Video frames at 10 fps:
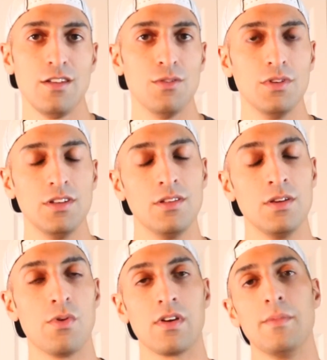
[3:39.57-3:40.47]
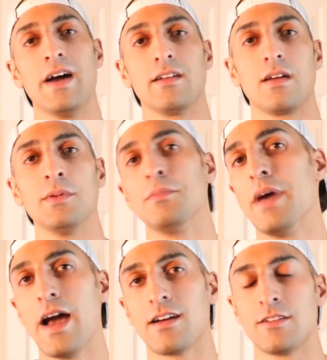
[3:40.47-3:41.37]
You're really only worried about it coming
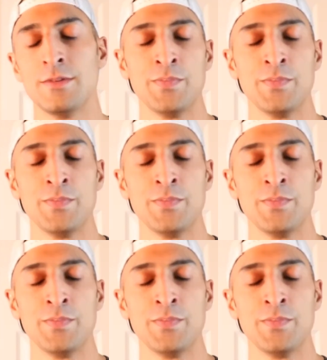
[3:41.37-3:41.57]
back.